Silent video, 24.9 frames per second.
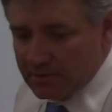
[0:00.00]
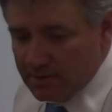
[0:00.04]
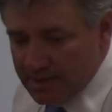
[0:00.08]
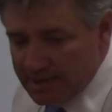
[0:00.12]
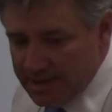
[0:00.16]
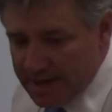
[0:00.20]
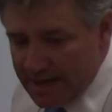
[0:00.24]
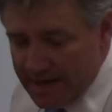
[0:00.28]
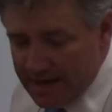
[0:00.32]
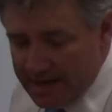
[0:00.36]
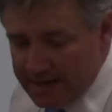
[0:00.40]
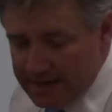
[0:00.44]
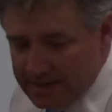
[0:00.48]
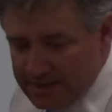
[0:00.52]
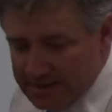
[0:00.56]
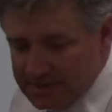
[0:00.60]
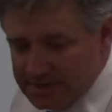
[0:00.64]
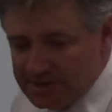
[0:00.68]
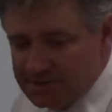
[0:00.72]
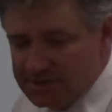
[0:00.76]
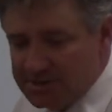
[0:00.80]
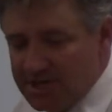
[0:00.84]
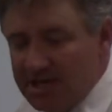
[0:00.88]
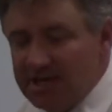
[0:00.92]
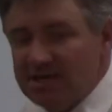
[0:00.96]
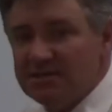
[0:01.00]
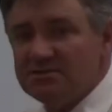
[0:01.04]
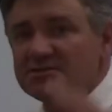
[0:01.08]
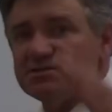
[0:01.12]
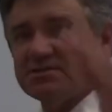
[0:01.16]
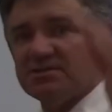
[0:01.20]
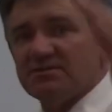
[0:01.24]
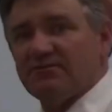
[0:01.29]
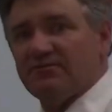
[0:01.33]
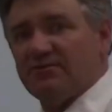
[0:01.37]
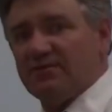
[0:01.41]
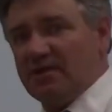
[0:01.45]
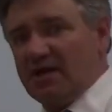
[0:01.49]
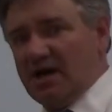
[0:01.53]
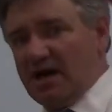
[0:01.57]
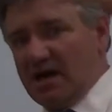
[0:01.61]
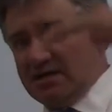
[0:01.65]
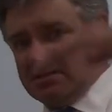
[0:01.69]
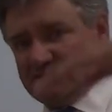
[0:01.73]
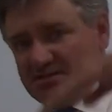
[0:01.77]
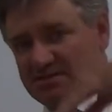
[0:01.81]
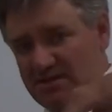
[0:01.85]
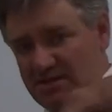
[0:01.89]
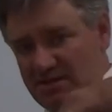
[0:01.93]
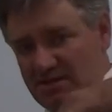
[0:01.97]
look at change in
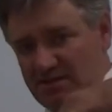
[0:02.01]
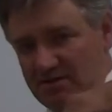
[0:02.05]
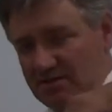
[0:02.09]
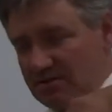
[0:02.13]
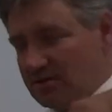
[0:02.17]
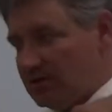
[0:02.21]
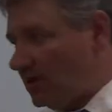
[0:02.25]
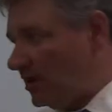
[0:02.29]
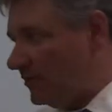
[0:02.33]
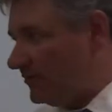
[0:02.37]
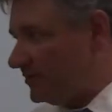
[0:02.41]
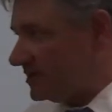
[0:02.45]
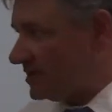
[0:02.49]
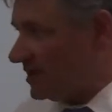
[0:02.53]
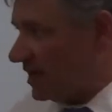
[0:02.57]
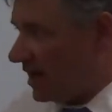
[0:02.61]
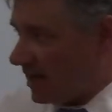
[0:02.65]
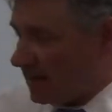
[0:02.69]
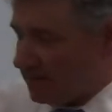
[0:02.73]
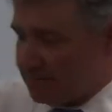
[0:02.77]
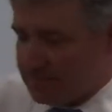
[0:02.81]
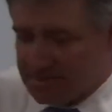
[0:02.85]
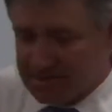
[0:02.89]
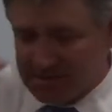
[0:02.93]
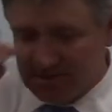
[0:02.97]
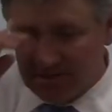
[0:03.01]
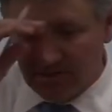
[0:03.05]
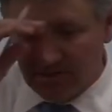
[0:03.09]
velocity over time. So